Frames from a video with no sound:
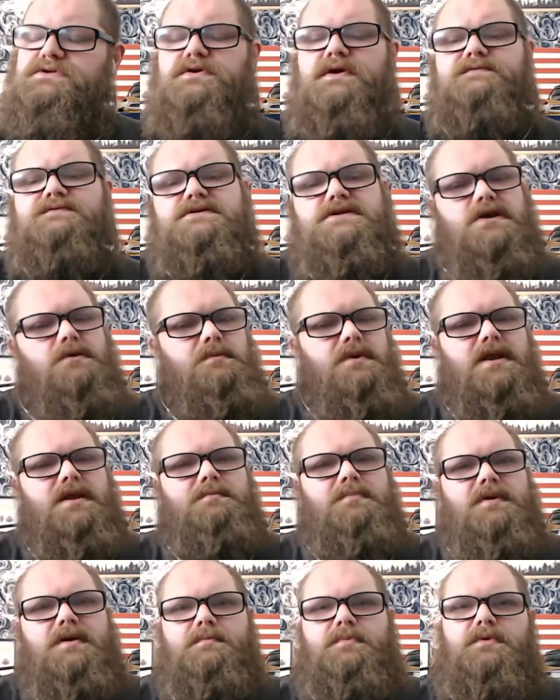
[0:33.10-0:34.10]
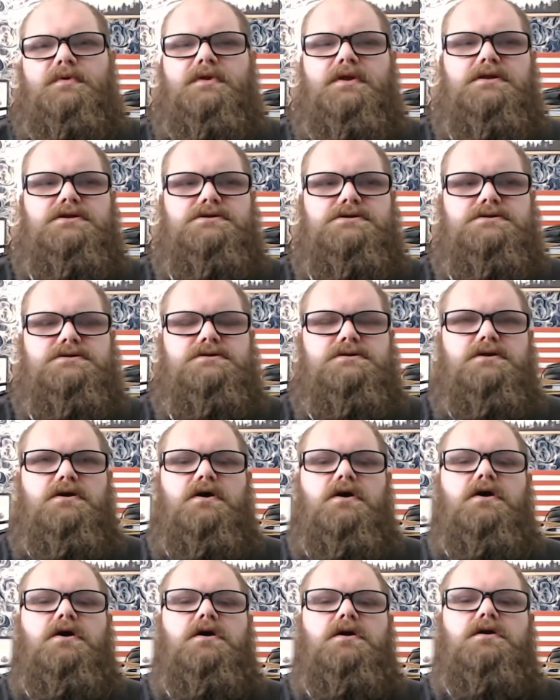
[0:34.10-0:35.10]
still have so many people that just
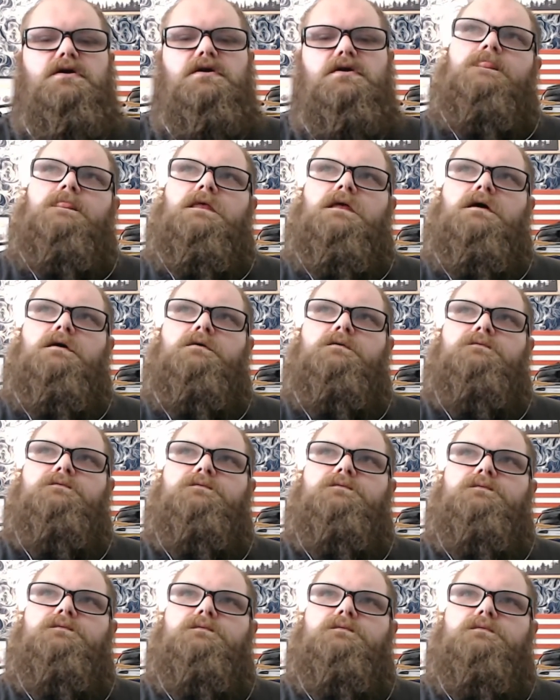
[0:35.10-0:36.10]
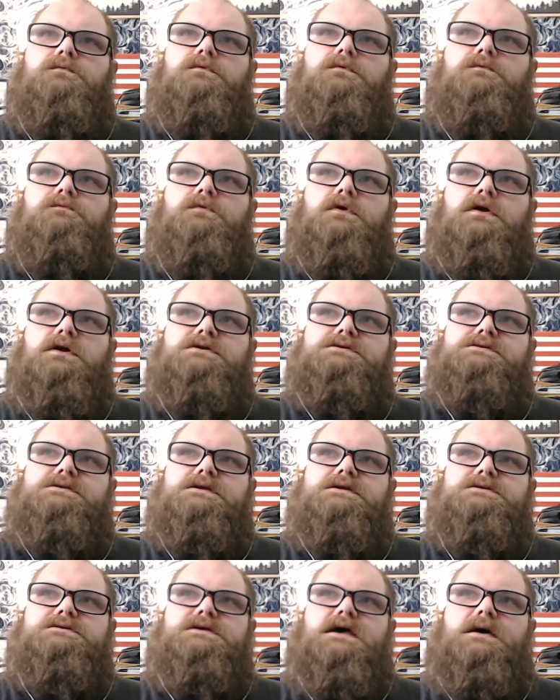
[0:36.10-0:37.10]
aren't of the various
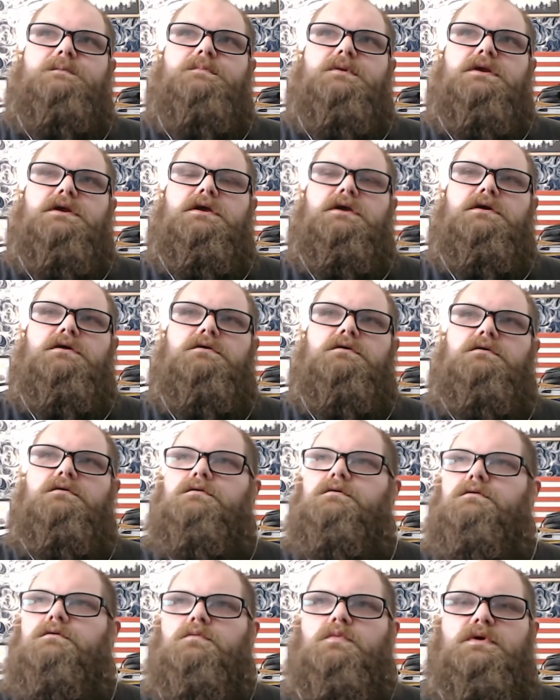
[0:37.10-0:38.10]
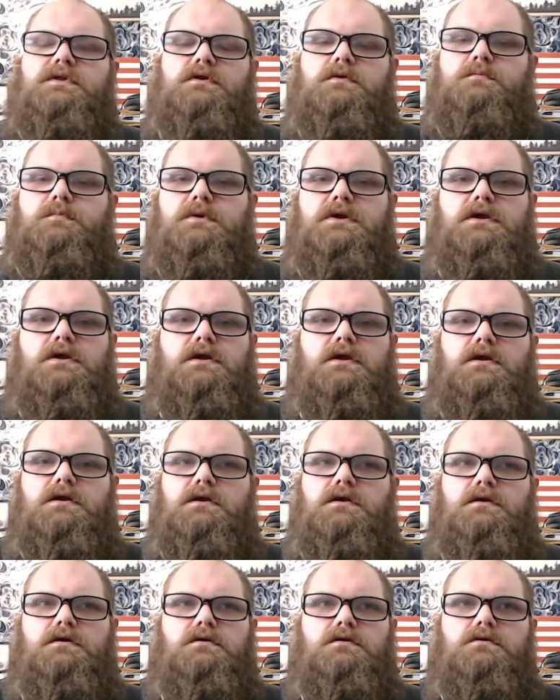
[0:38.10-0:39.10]
things happening, whether it
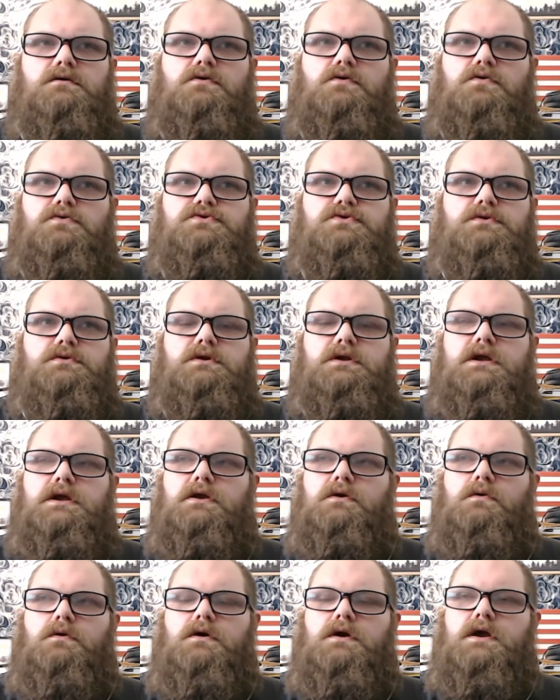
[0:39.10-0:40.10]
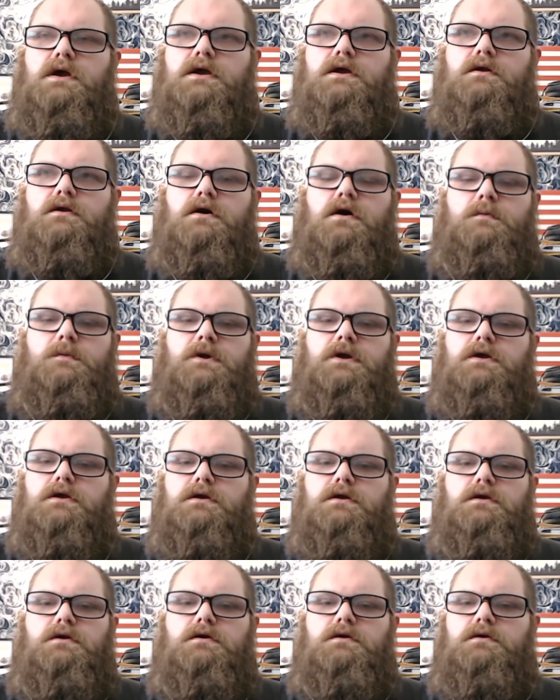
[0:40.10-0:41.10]
be culturally or economic,
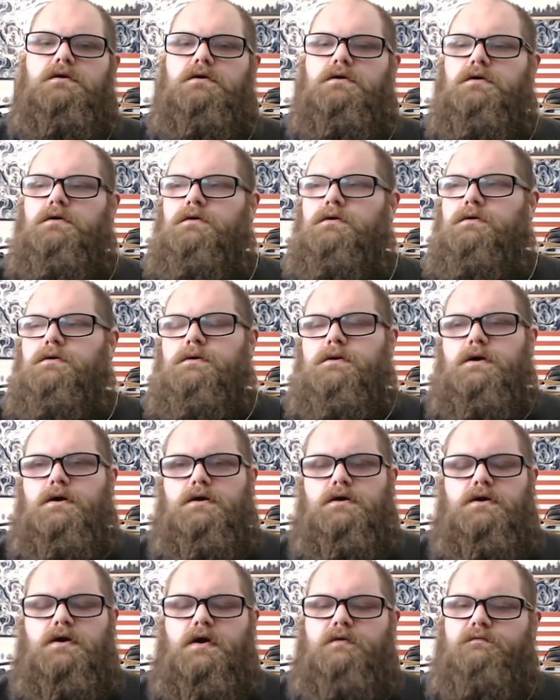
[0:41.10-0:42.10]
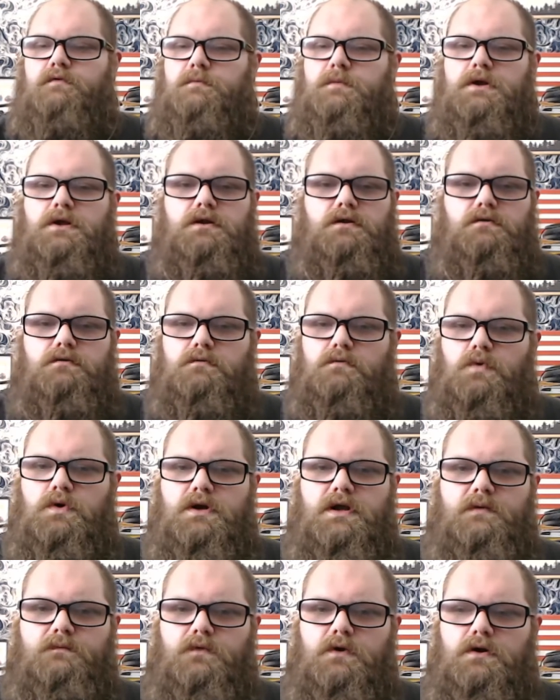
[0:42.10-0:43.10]
government,
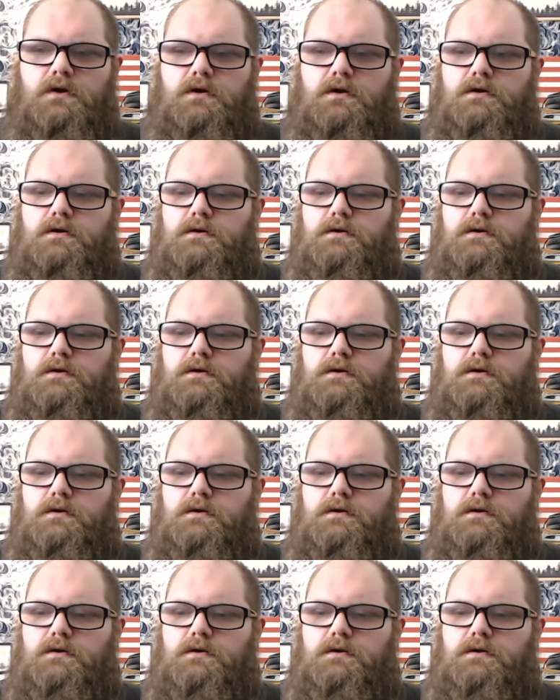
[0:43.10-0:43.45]
whatever.